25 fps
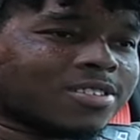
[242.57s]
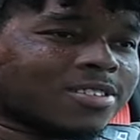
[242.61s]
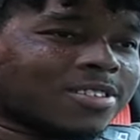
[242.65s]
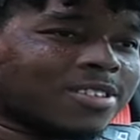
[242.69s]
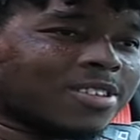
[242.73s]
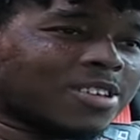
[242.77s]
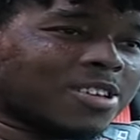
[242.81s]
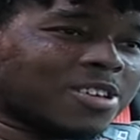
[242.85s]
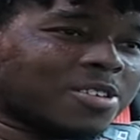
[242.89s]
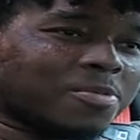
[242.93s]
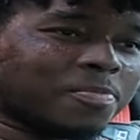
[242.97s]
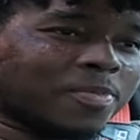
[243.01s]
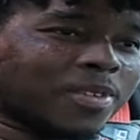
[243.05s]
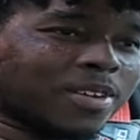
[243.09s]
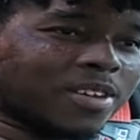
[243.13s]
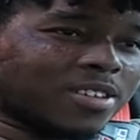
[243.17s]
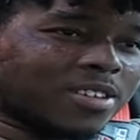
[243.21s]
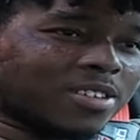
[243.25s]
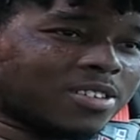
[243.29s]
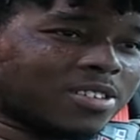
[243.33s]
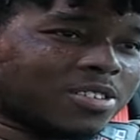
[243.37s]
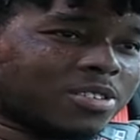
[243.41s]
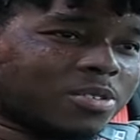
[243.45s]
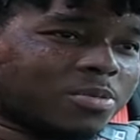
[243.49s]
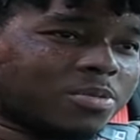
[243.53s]
yeah,
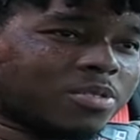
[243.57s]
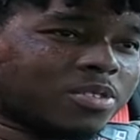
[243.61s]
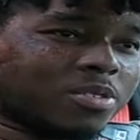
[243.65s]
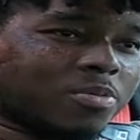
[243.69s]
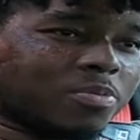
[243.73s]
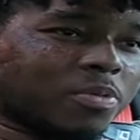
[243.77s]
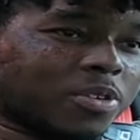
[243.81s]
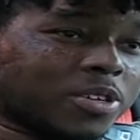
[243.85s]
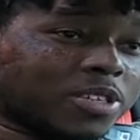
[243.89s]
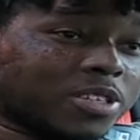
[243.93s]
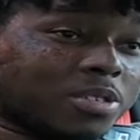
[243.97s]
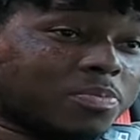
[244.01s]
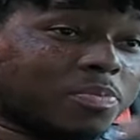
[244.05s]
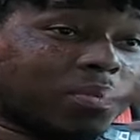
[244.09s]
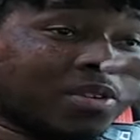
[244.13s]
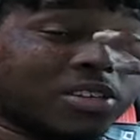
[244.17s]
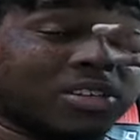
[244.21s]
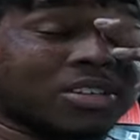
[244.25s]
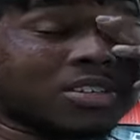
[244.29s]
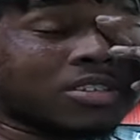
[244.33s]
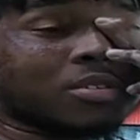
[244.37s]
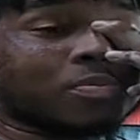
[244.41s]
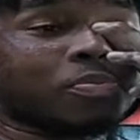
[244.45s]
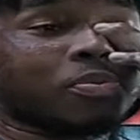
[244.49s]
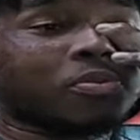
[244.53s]
man, your boy just be
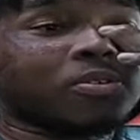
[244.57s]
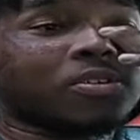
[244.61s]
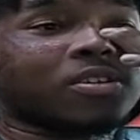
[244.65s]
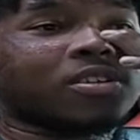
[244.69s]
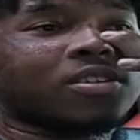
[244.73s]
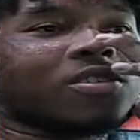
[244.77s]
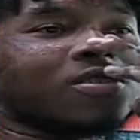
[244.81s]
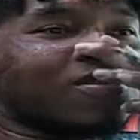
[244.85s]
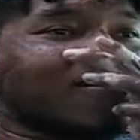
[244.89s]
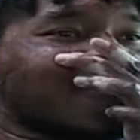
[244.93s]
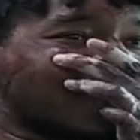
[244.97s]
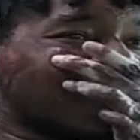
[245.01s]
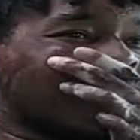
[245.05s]
disappointed.